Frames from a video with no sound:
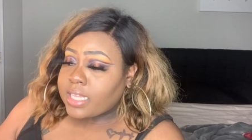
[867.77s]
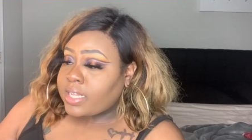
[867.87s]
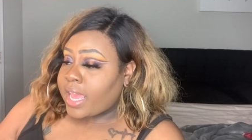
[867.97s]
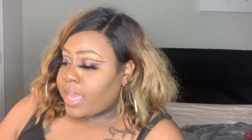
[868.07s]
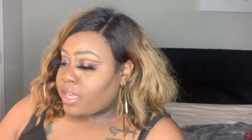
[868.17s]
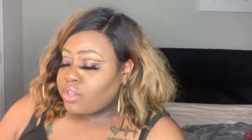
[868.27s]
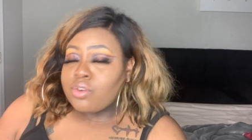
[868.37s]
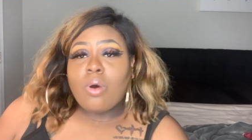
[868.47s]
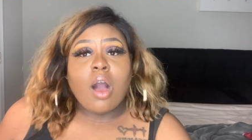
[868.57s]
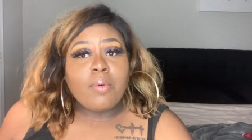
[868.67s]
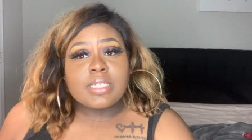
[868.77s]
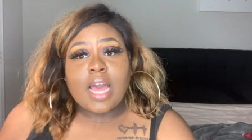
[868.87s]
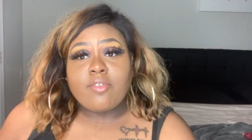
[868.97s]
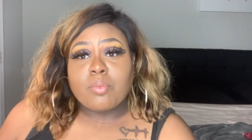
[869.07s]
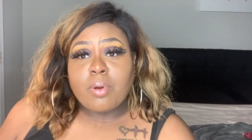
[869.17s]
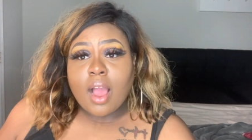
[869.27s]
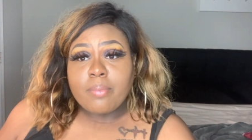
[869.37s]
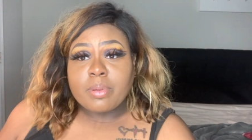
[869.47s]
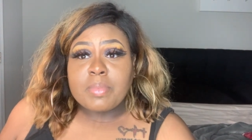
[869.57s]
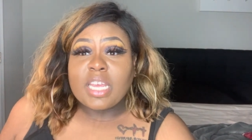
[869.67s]
that you always have a
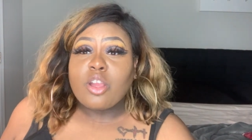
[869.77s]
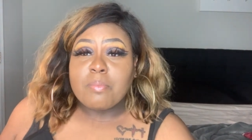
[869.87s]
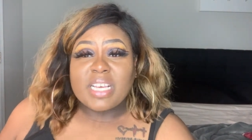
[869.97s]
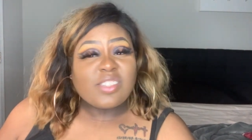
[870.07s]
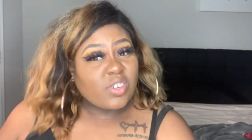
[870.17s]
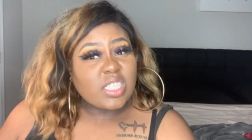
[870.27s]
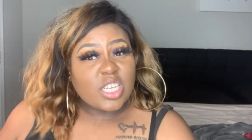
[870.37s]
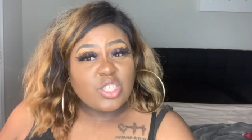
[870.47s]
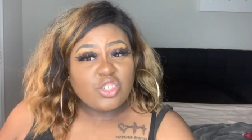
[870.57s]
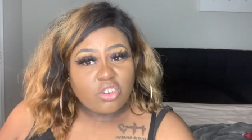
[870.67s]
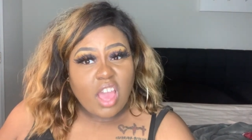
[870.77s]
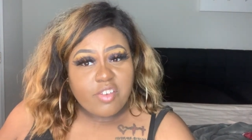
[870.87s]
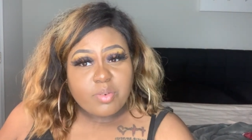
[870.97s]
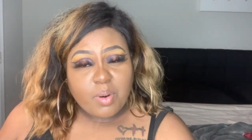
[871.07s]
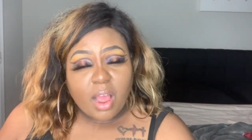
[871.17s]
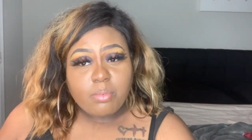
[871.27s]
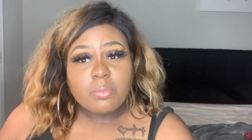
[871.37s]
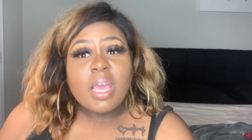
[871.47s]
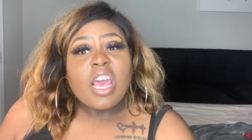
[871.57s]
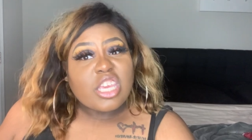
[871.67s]
problem, and then your best friend tells you you have a problem.